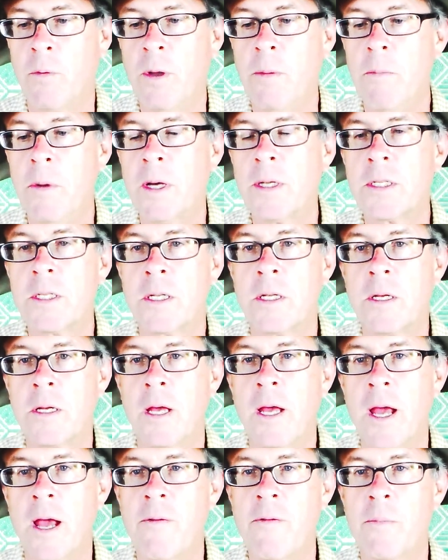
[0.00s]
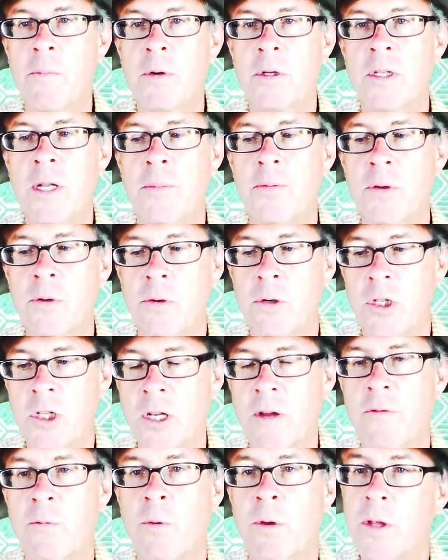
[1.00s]
We must have a perceptual
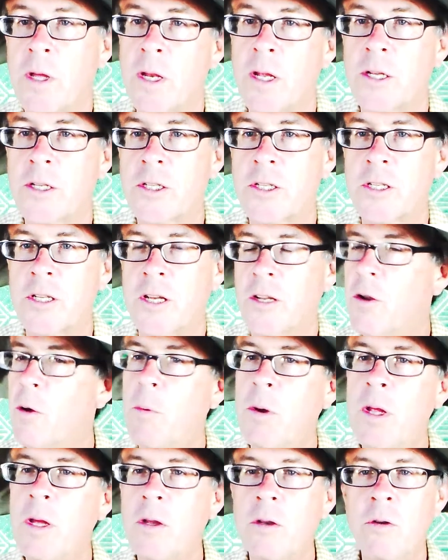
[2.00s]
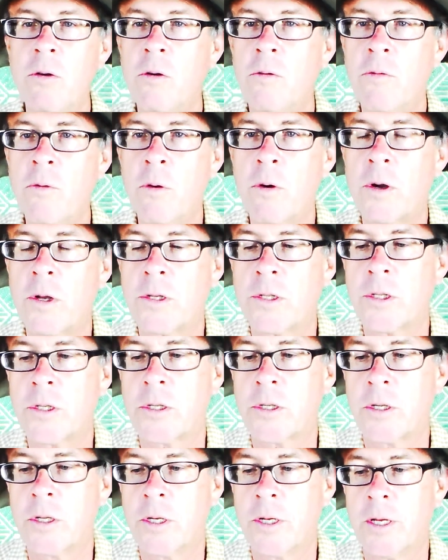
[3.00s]
shift within us. Nobody can do it for
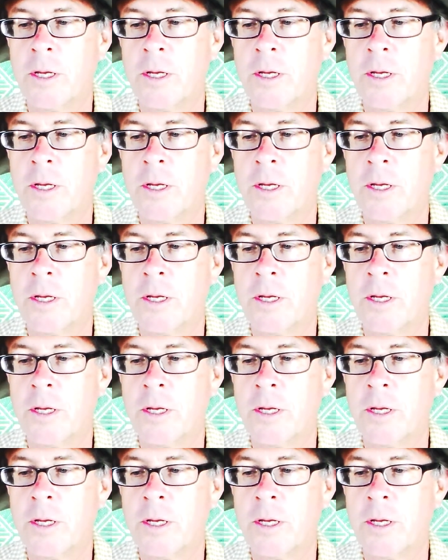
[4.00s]
us.